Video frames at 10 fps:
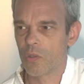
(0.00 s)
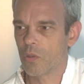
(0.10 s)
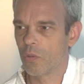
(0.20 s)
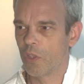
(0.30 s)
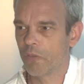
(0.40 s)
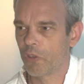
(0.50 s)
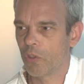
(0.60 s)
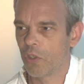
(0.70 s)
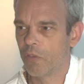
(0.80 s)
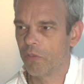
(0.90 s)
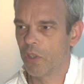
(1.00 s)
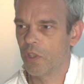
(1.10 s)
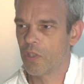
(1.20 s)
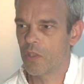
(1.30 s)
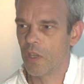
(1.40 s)
Also, even on TV
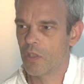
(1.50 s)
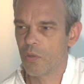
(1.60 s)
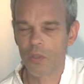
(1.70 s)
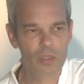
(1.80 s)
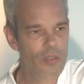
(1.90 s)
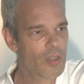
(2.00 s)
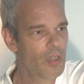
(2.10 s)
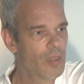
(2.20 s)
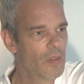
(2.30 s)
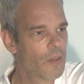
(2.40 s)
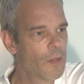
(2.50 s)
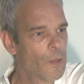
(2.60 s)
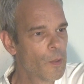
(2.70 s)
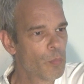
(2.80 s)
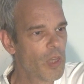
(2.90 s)
these days you can see
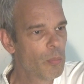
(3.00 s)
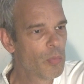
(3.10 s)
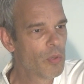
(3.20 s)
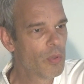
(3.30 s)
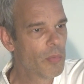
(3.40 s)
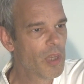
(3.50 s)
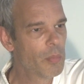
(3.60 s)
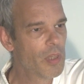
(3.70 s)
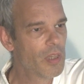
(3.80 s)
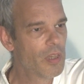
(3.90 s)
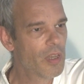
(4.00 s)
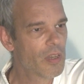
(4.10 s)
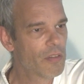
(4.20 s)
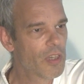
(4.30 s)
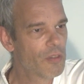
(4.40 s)
people, maybe they
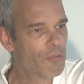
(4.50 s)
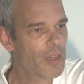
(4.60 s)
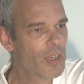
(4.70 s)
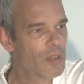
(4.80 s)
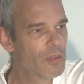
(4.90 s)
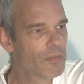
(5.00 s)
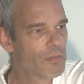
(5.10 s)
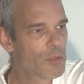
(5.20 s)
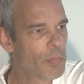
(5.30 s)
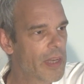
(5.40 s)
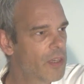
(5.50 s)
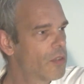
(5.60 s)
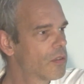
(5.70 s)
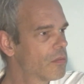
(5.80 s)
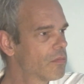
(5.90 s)
are very afraid of
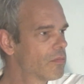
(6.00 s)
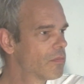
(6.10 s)
spiders